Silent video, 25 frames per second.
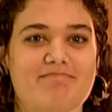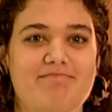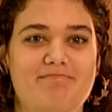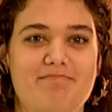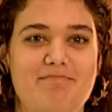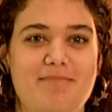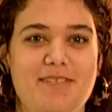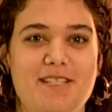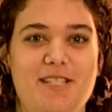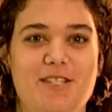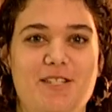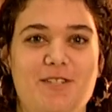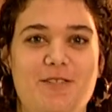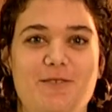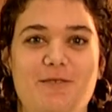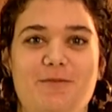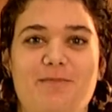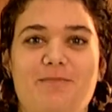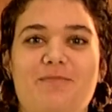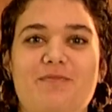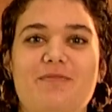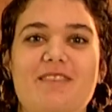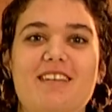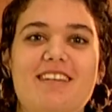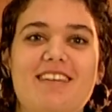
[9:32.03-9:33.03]
Me too.
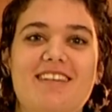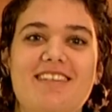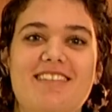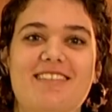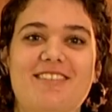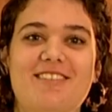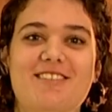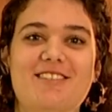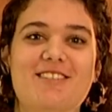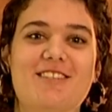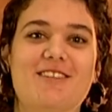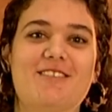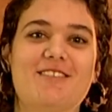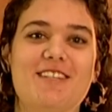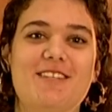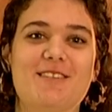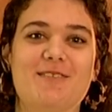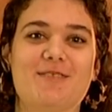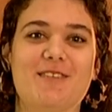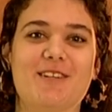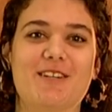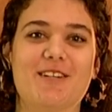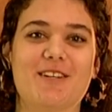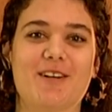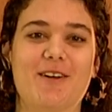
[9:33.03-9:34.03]
There's no need
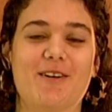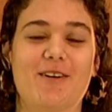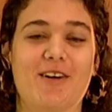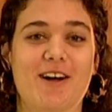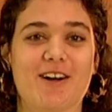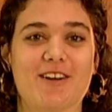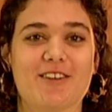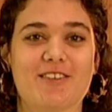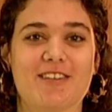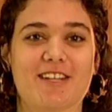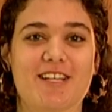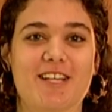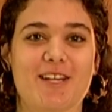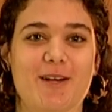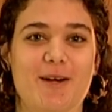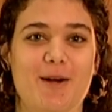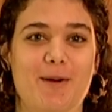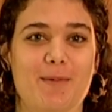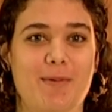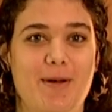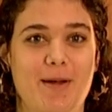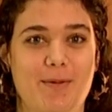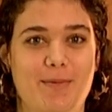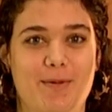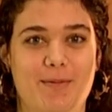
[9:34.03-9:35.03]
for you to go hungry here
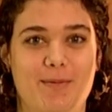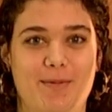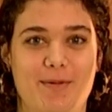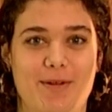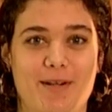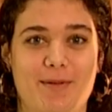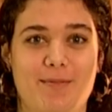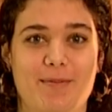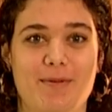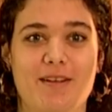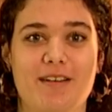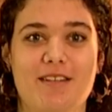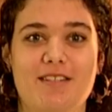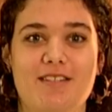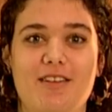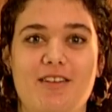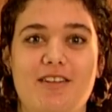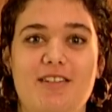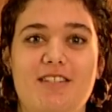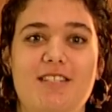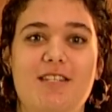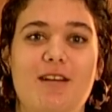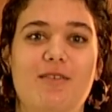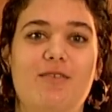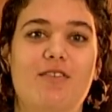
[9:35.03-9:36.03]
at Pebblebrook because there
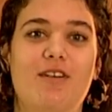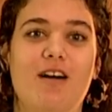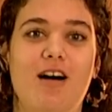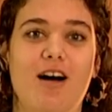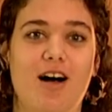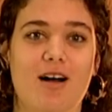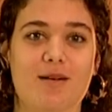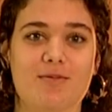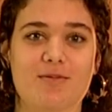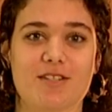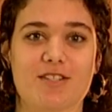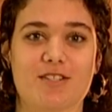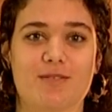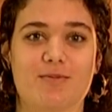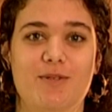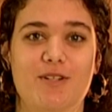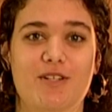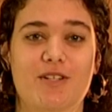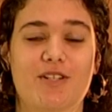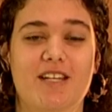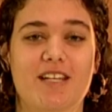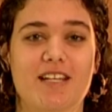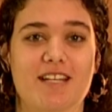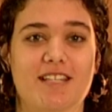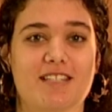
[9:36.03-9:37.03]
are several options where you
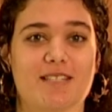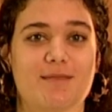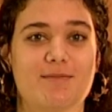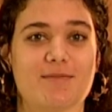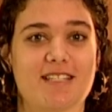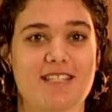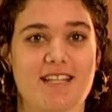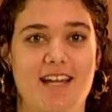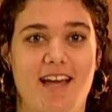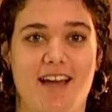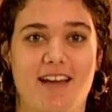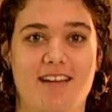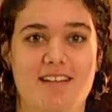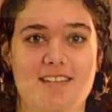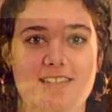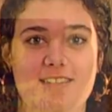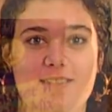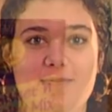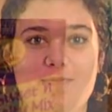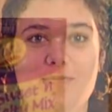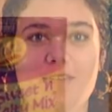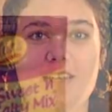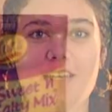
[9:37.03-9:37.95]
can get some snacks.